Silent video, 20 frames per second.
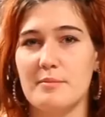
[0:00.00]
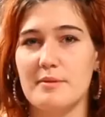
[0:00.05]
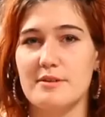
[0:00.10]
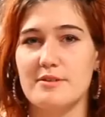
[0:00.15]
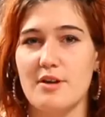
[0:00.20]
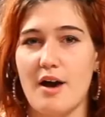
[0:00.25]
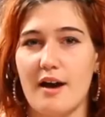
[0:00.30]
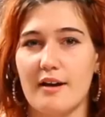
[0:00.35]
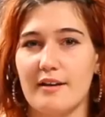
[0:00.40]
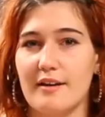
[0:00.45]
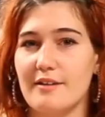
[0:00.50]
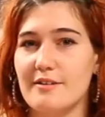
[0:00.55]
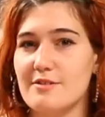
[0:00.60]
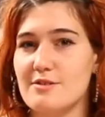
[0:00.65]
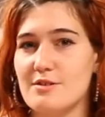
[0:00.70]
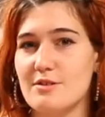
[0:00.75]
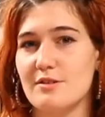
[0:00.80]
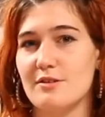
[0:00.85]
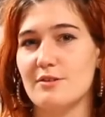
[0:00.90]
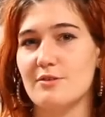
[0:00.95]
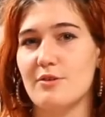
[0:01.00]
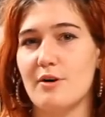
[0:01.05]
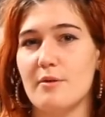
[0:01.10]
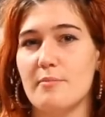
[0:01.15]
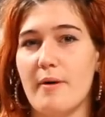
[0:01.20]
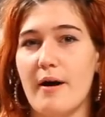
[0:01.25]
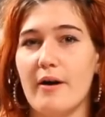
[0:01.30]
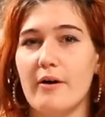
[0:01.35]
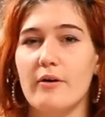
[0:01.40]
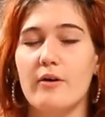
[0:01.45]
be talking to you
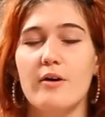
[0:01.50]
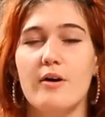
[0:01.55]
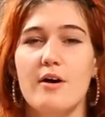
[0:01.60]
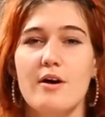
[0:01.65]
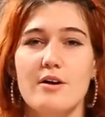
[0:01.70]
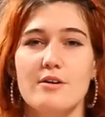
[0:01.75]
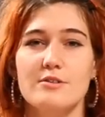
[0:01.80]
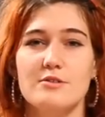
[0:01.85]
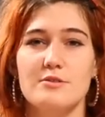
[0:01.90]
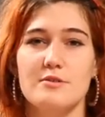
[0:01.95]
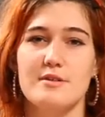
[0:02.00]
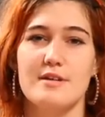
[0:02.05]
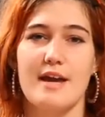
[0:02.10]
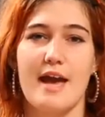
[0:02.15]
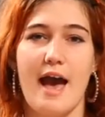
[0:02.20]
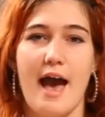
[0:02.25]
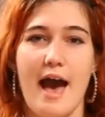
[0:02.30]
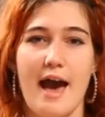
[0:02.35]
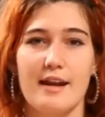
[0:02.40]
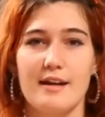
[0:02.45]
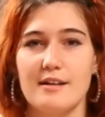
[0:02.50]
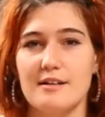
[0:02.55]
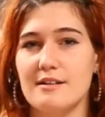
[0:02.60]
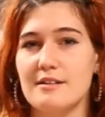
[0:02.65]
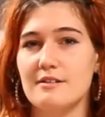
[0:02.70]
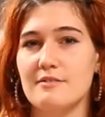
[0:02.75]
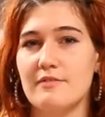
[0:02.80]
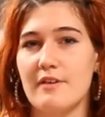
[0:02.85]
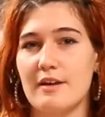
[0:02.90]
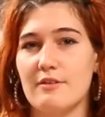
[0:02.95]
about doing
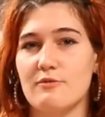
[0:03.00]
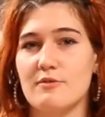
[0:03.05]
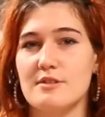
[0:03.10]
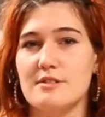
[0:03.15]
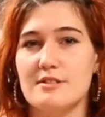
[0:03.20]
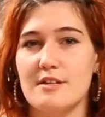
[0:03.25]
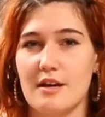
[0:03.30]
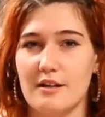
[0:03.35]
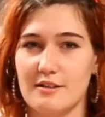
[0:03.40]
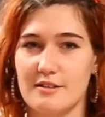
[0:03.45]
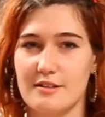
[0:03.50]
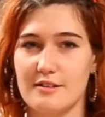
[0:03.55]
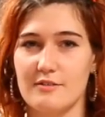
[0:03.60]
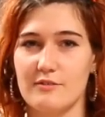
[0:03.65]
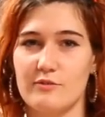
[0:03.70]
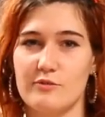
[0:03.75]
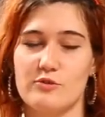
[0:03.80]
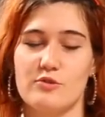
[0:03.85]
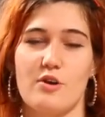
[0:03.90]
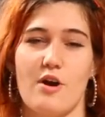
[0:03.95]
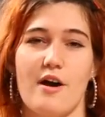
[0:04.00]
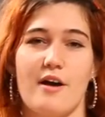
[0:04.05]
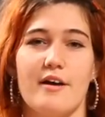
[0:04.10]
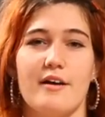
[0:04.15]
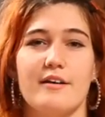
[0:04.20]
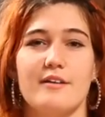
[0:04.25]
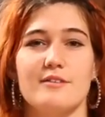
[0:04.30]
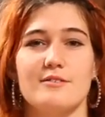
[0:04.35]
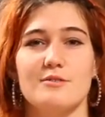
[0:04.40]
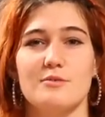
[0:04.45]
additive and reductive
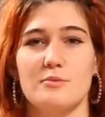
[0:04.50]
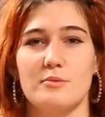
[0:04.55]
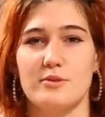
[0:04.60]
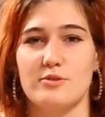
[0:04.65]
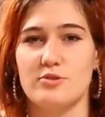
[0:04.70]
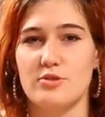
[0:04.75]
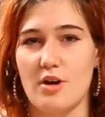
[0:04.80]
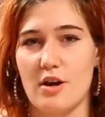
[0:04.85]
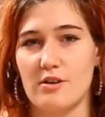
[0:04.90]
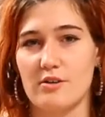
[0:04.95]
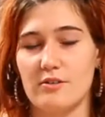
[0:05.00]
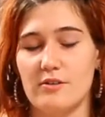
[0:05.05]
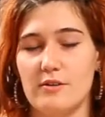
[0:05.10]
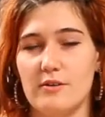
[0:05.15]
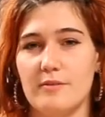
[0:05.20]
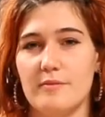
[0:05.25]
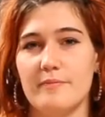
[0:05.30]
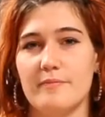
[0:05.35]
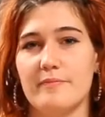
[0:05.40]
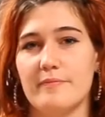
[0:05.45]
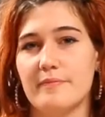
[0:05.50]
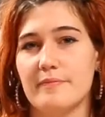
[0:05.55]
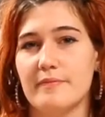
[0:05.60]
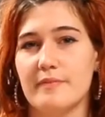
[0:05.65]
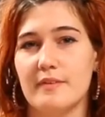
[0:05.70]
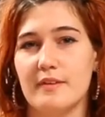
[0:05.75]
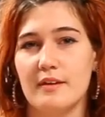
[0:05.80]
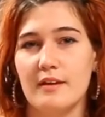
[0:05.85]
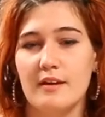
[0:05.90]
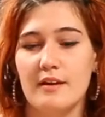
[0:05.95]
drawings with charcoal.
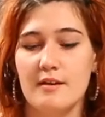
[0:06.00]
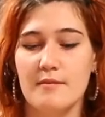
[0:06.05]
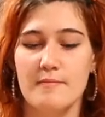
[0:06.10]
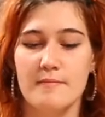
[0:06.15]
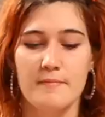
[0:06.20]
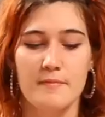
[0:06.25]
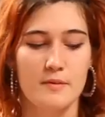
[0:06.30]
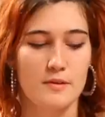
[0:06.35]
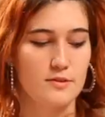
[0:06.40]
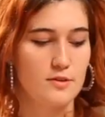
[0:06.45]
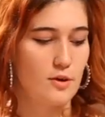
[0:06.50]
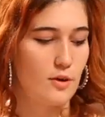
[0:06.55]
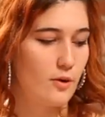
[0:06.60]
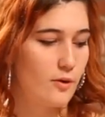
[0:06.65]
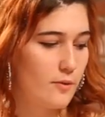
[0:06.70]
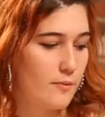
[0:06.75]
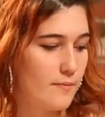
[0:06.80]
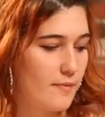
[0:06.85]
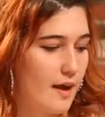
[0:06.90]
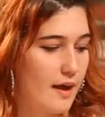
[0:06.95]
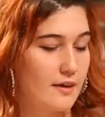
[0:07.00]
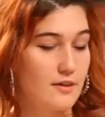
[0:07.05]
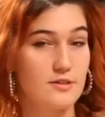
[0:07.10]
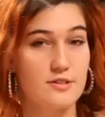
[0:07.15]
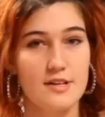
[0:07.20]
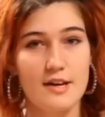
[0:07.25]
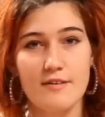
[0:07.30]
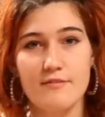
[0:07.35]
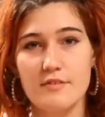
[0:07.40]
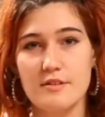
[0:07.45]
So I used
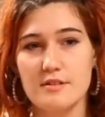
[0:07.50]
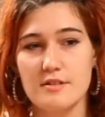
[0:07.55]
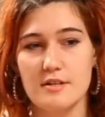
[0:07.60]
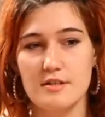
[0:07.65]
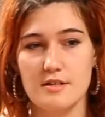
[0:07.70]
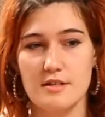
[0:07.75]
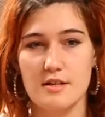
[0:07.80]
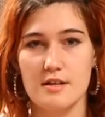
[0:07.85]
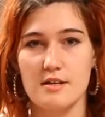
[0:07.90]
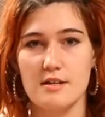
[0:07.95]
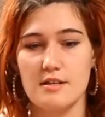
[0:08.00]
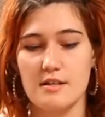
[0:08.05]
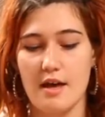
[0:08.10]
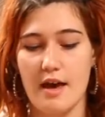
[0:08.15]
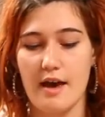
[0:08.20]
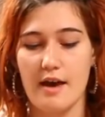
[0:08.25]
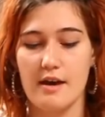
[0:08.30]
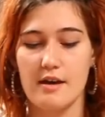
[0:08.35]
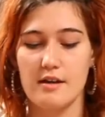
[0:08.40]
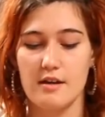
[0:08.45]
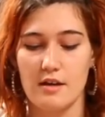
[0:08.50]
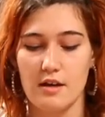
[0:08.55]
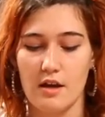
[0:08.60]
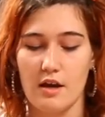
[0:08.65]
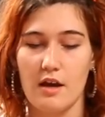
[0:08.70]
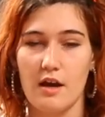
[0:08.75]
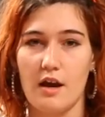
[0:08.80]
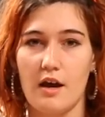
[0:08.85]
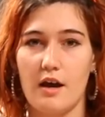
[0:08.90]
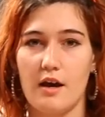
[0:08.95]
to have this idea that
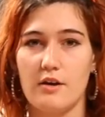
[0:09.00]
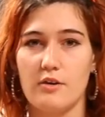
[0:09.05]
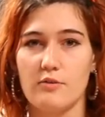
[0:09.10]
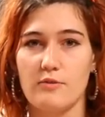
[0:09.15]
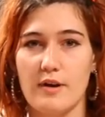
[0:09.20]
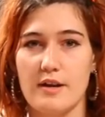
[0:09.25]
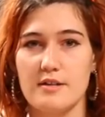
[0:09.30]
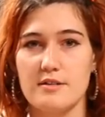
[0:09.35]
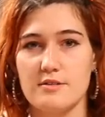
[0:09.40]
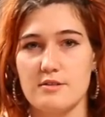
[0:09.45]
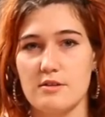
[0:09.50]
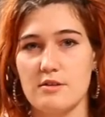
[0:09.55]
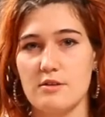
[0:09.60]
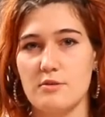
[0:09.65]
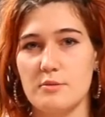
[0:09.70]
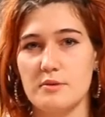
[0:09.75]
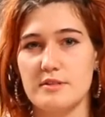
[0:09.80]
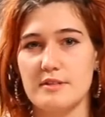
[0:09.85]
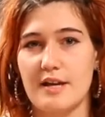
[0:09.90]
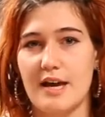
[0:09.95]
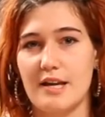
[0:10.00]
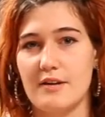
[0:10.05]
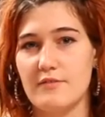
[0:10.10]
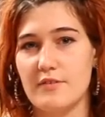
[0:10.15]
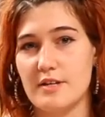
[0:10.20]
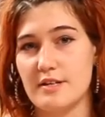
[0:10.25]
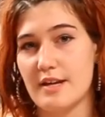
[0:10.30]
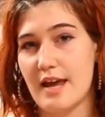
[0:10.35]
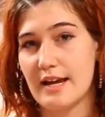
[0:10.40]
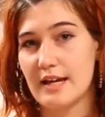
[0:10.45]
an eraser was kind of
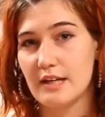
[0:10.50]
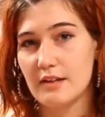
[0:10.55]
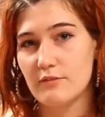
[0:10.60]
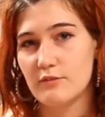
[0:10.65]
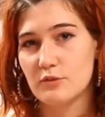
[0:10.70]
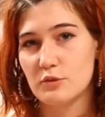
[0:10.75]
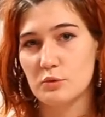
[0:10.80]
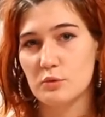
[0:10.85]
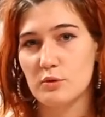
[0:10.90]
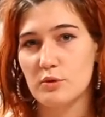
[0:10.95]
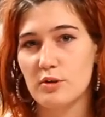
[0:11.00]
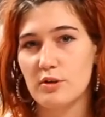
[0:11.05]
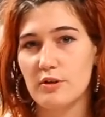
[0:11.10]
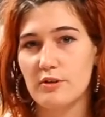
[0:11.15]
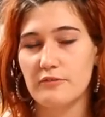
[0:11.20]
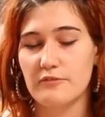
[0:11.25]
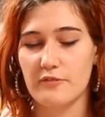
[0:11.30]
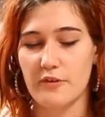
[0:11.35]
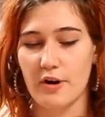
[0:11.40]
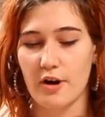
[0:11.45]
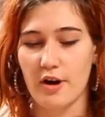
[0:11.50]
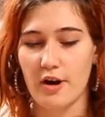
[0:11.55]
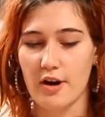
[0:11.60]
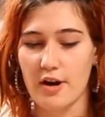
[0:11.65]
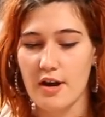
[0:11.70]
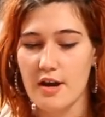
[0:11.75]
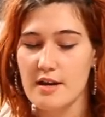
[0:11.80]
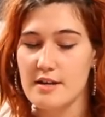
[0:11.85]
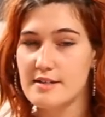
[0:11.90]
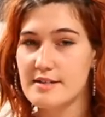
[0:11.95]
a negative tool
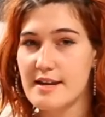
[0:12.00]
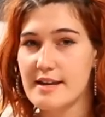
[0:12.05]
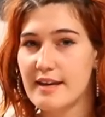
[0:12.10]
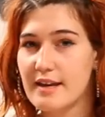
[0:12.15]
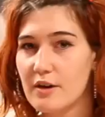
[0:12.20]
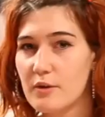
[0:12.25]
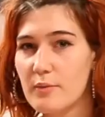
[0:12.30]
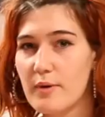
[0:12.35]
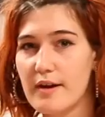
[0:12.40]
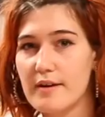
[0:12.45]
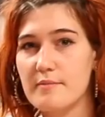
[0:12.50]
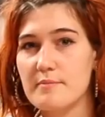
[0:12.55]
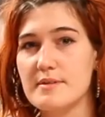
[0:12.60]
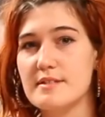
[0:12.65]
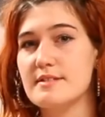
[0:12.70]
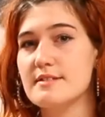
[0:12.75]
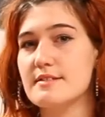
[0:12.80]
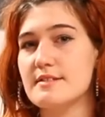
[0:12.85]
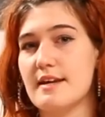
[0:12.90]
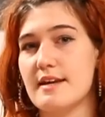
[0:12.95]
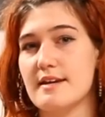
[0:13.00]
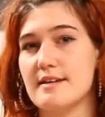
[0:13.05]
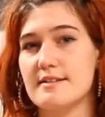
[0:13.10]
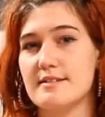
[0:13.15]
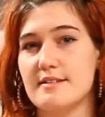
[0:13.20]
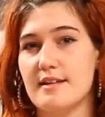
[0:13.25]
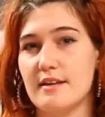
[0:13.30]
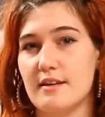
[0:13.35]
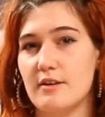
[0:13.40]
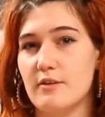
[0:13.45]
for taking away
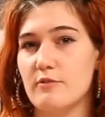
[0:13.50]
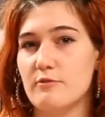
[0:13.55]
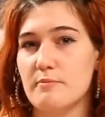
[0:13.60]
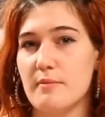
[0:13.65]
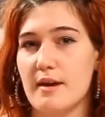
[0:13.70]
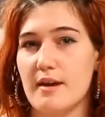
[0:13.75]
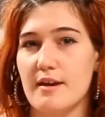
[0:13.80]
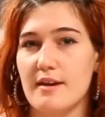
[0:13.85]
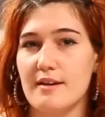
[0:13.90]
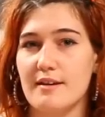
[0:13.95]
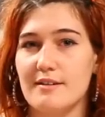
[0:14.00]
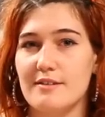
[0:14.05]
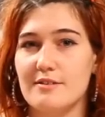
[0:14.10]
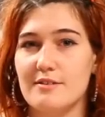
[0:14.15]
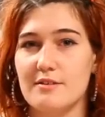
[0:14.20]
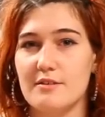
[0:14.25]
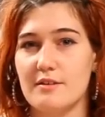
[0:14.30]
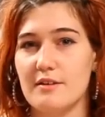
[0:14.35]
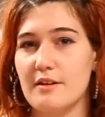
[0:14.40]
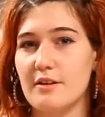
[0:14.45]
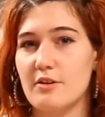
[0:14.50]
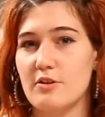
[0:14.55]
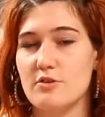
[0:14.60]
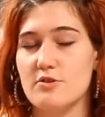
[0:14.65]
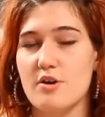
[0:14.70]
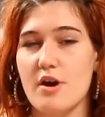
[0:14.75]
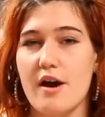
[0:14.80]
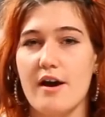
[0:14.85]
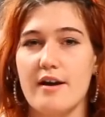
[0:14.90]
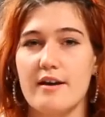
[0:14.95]
mistakes that you've made in your
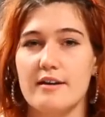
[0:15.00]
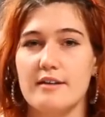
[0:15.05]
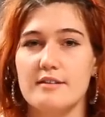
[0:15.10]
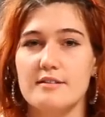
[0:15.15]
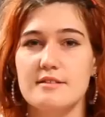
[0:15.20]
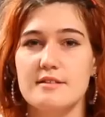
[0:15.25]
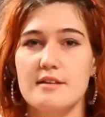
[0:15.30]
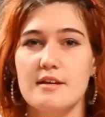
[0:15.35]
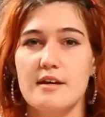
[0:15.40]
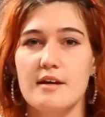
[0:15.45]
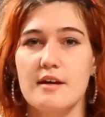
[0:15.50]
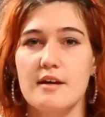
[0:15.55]
drawings.